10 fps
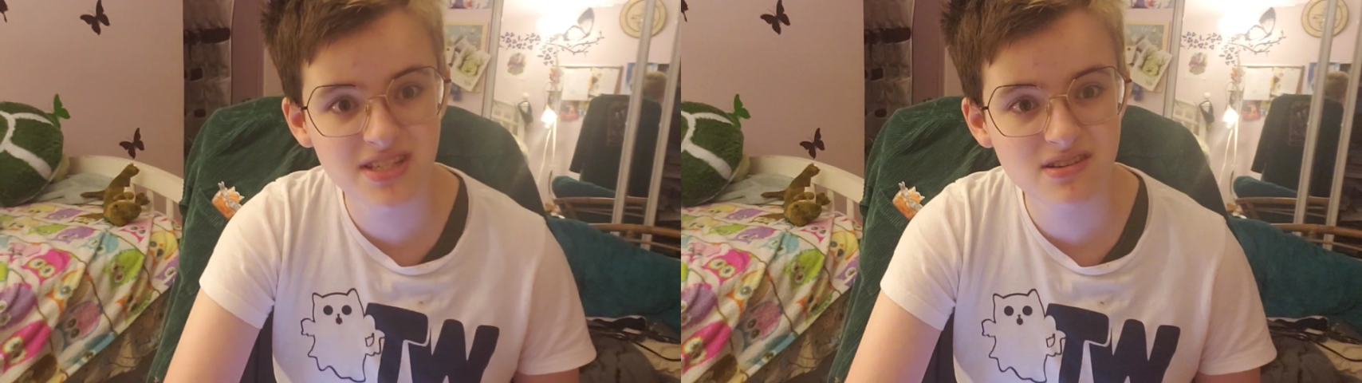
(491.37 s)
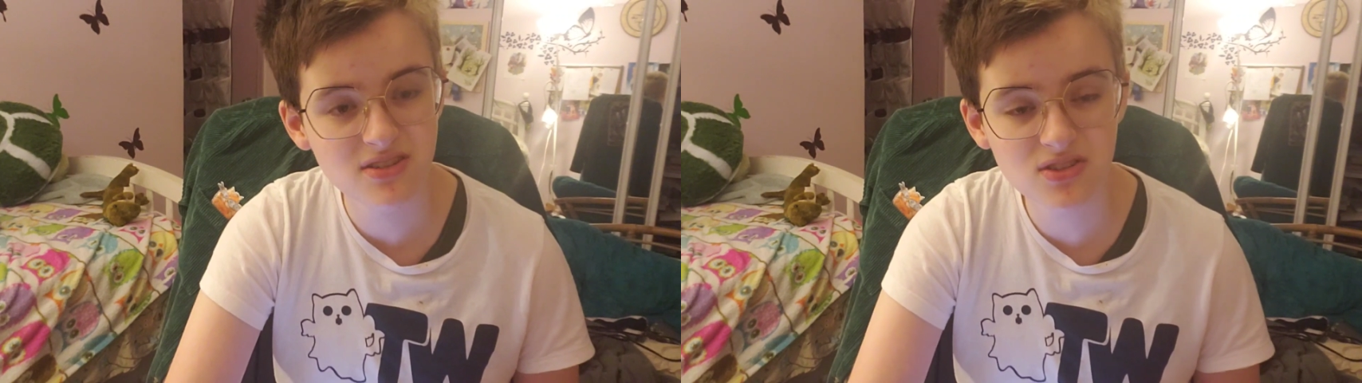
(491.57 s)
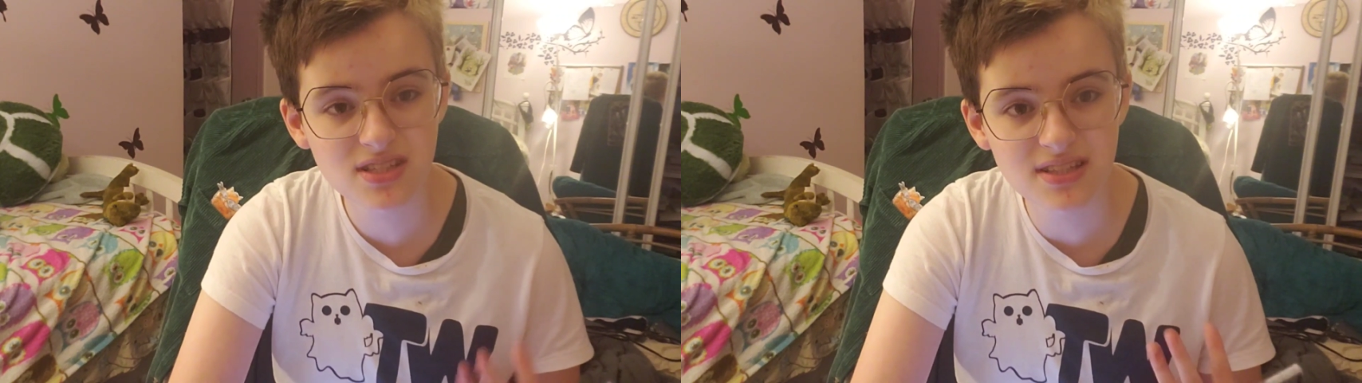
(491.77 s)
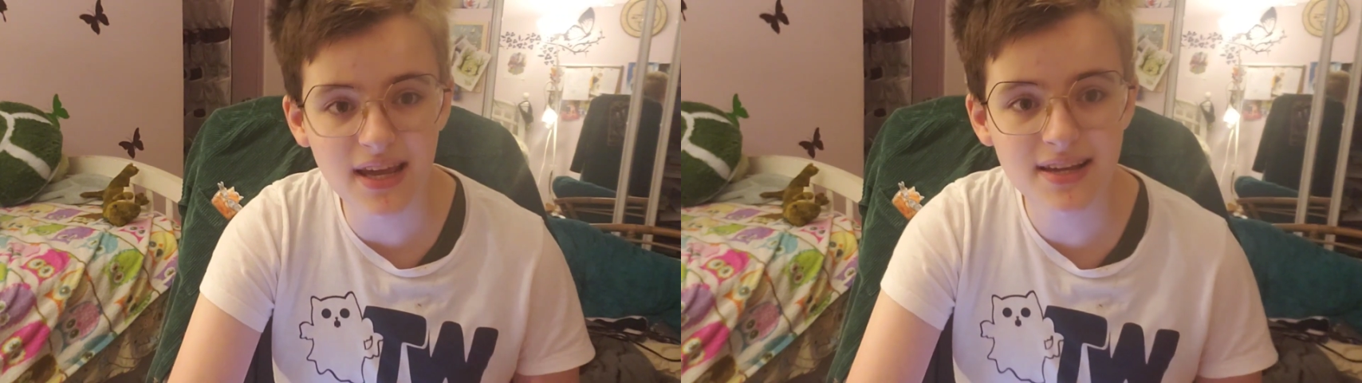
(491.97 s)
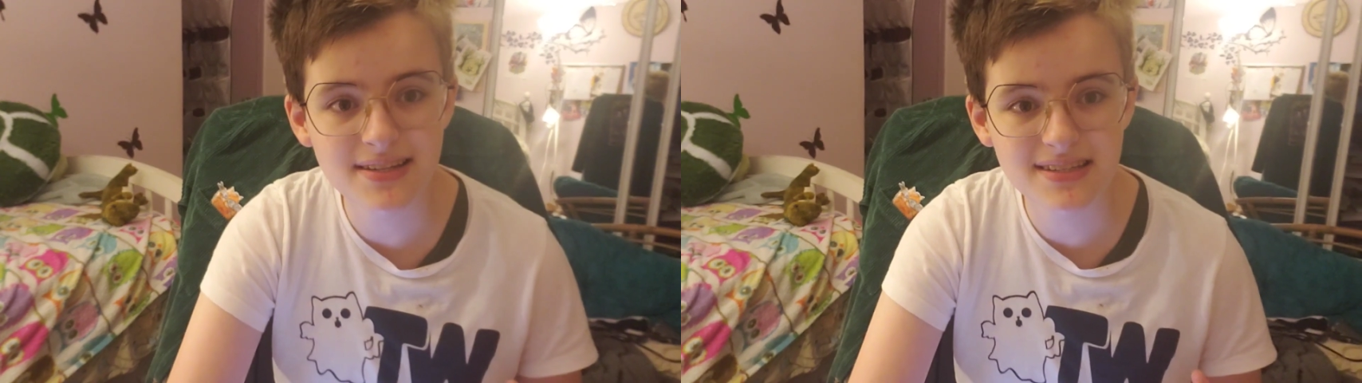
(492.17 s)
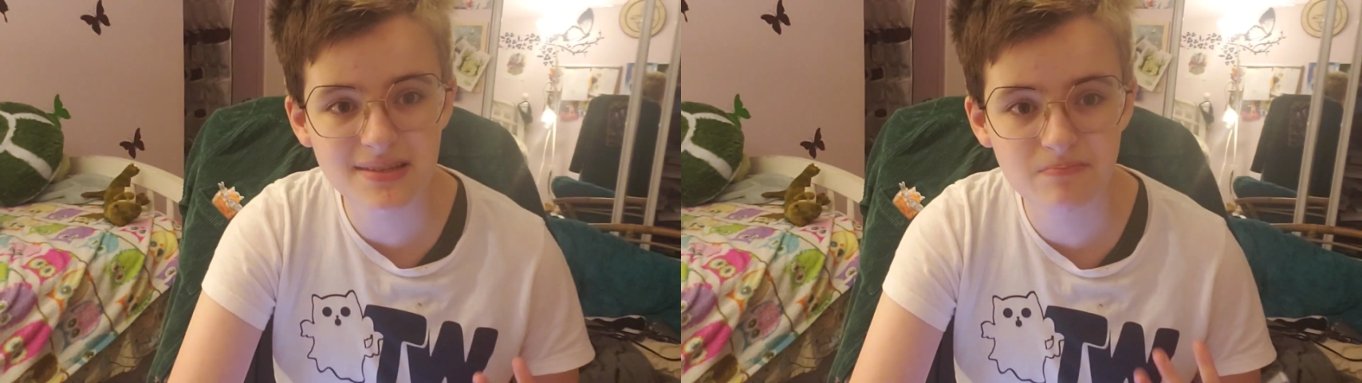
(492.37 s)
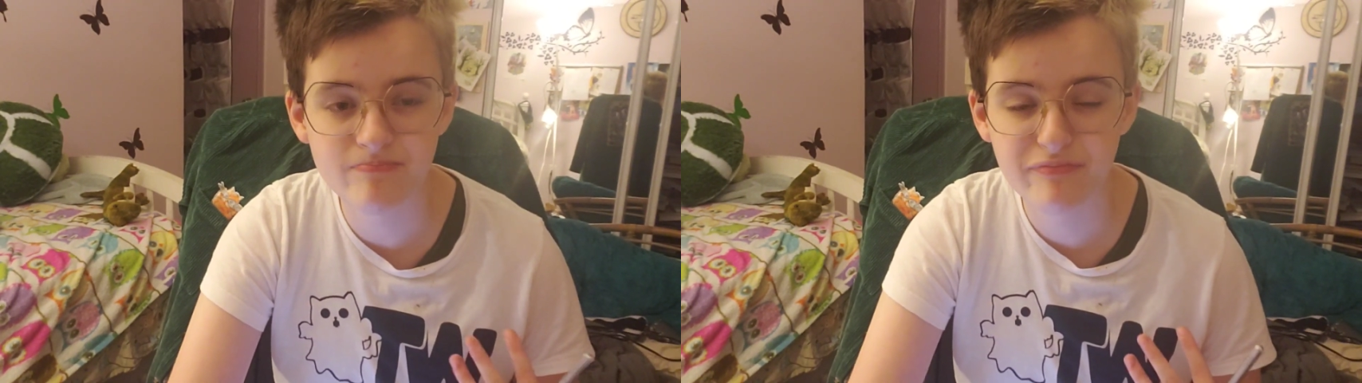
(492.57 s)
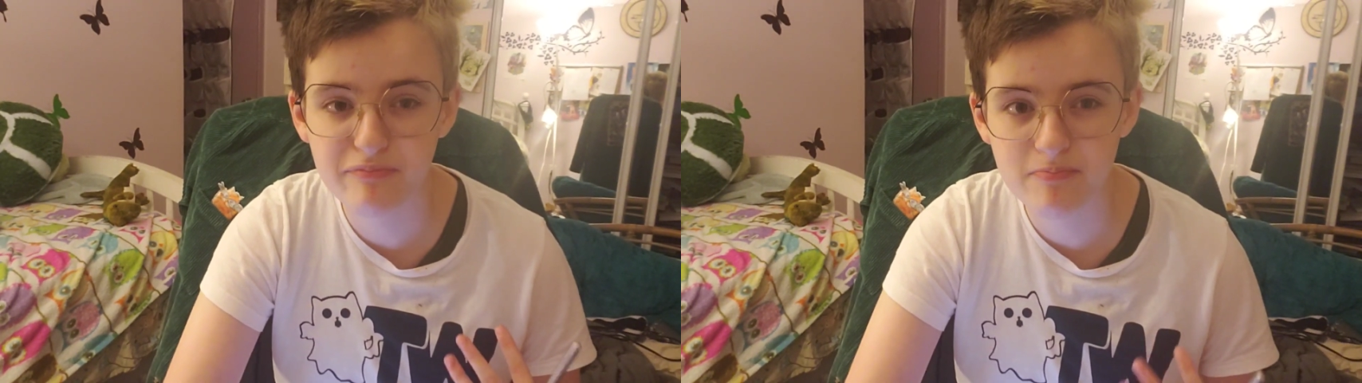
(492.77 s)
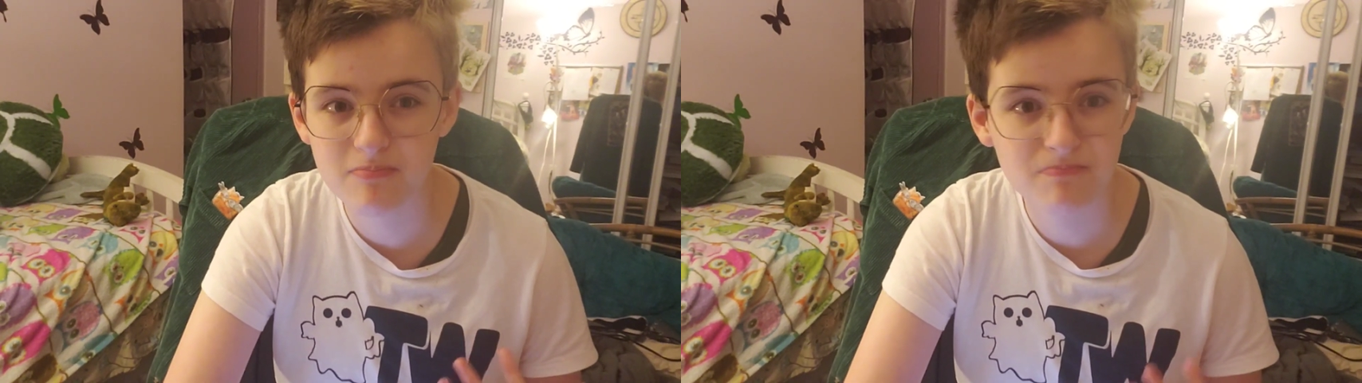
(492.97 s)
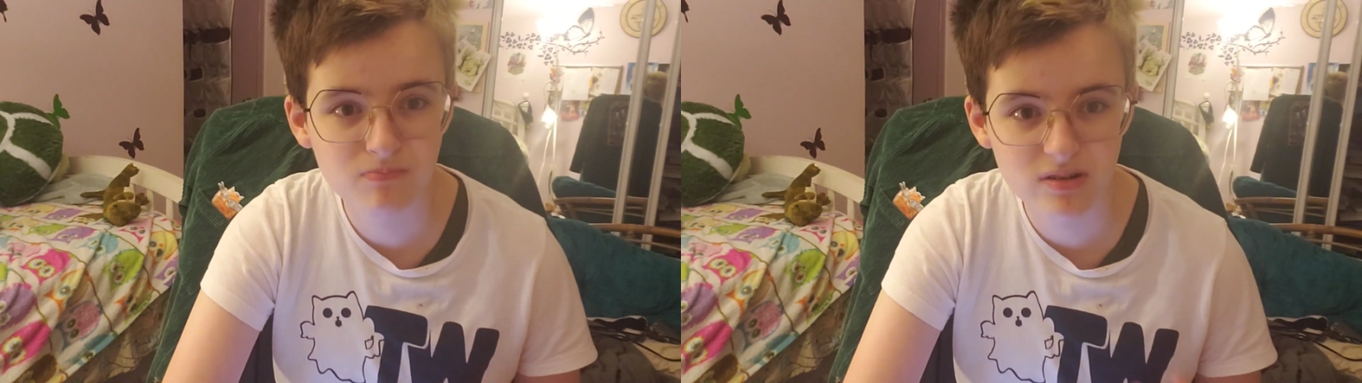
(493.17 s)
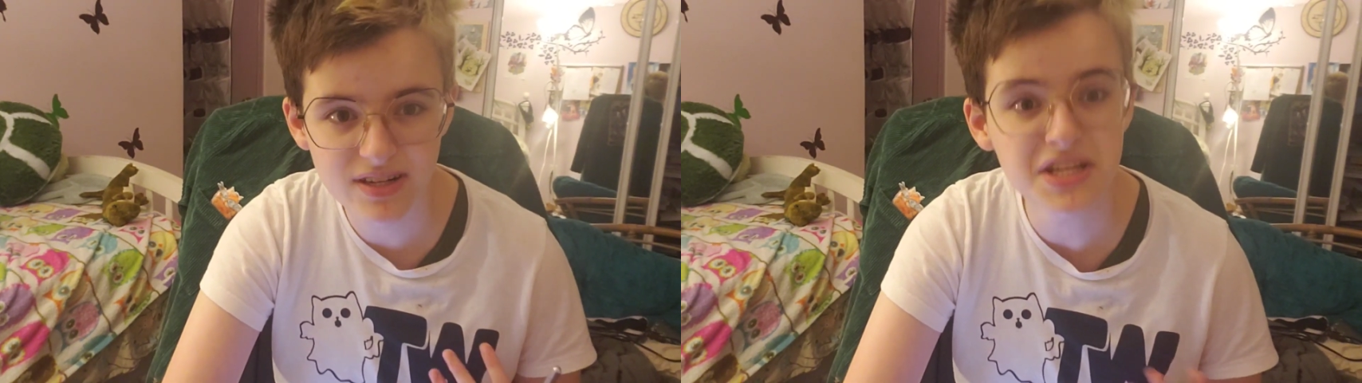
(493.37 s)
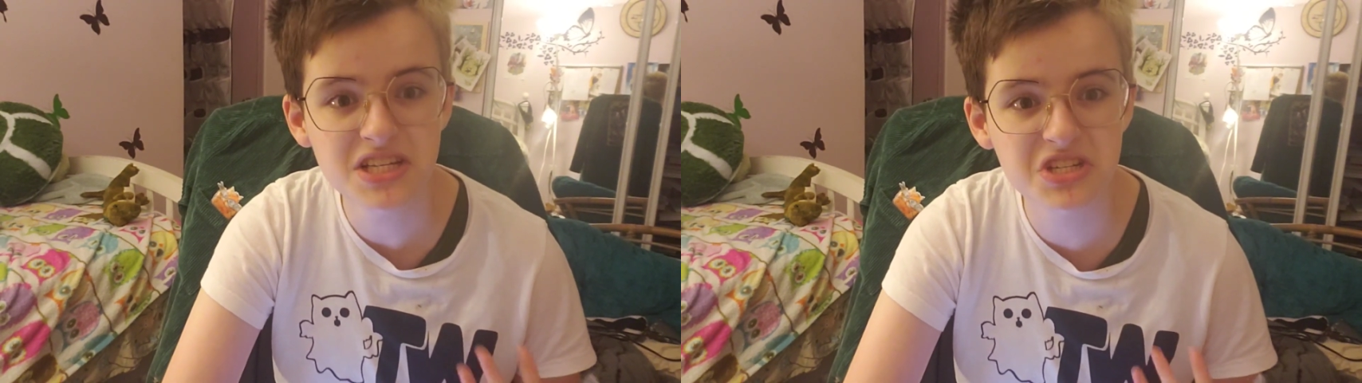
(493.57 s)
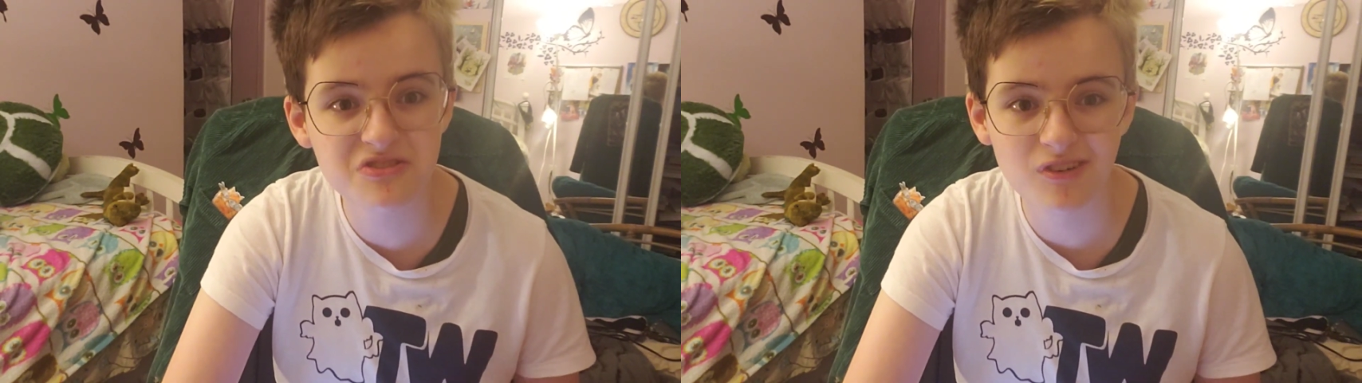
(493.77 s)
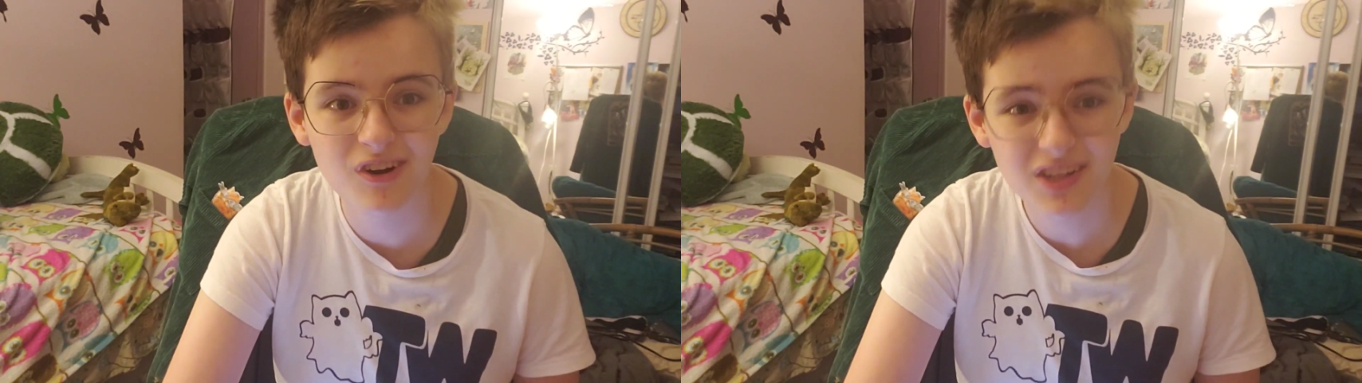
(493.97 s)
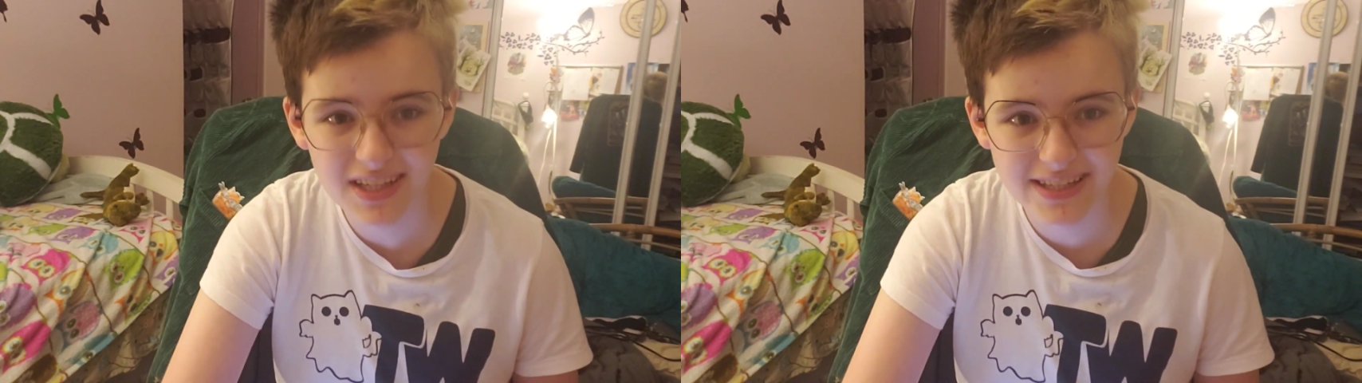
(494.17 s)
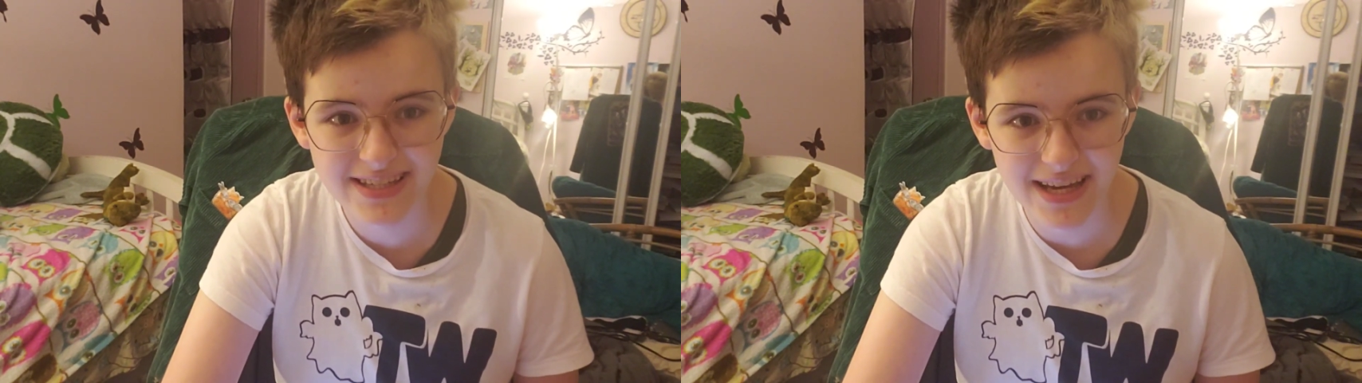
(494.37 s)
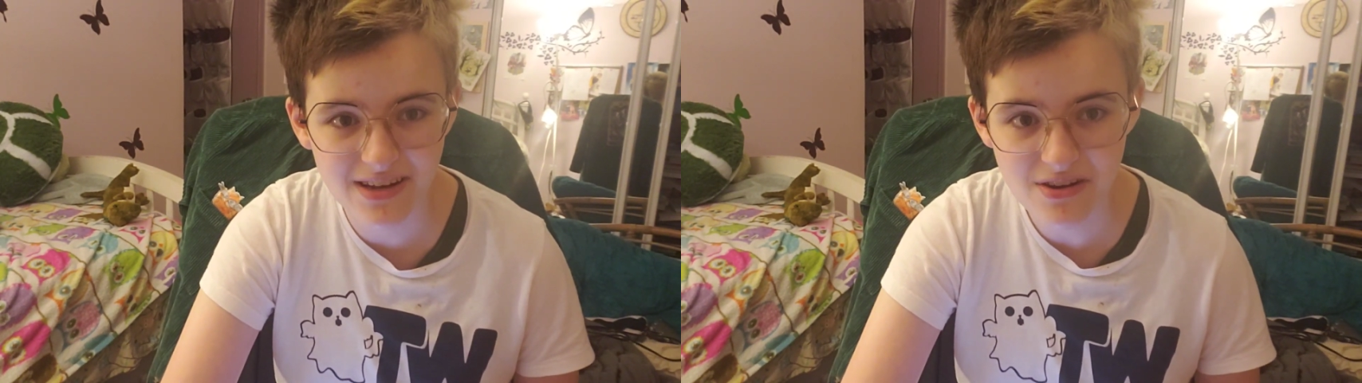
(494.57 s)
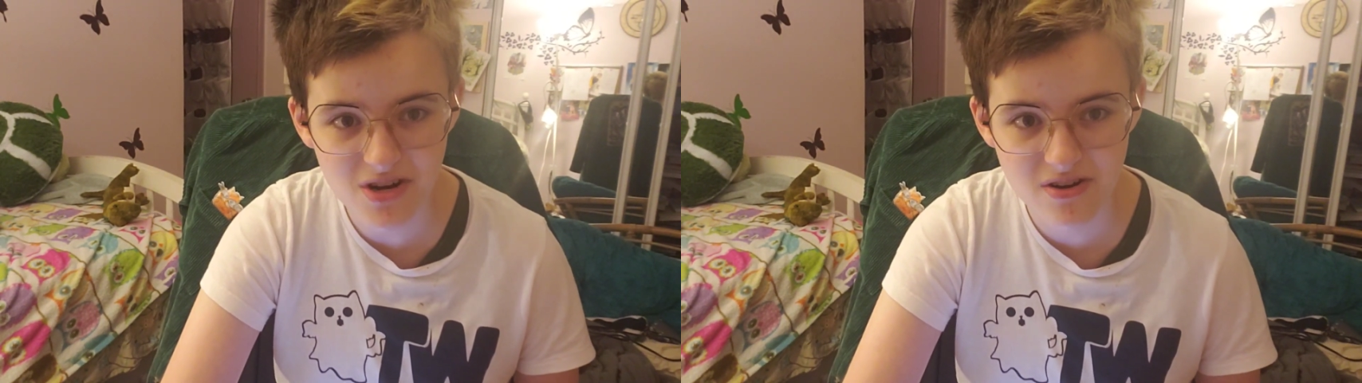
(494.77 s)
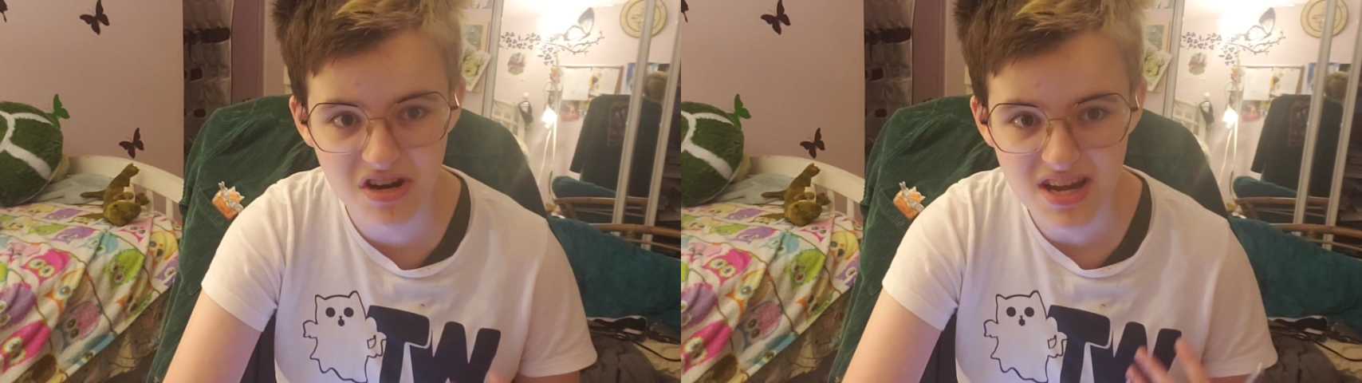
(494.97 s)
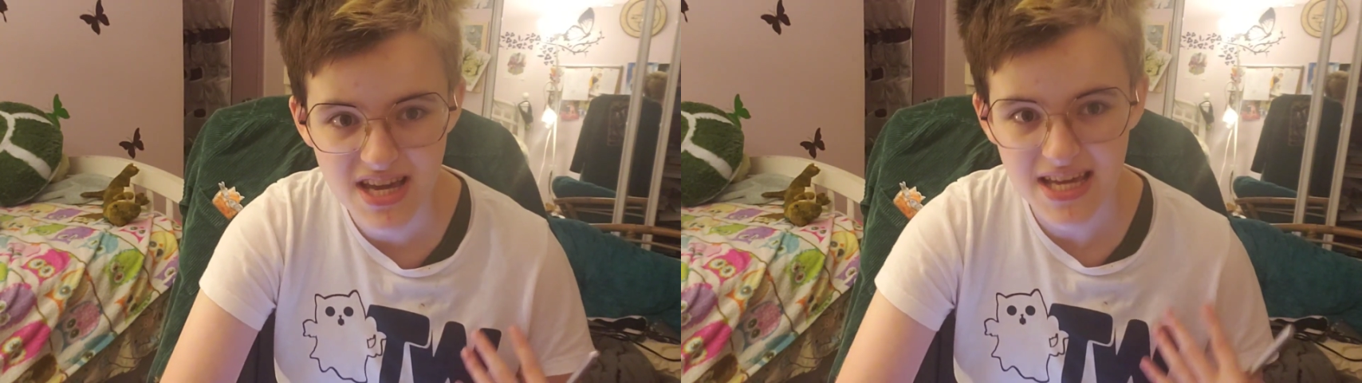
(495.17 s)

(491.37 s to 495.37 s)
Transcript: still stands as a pretty strong contender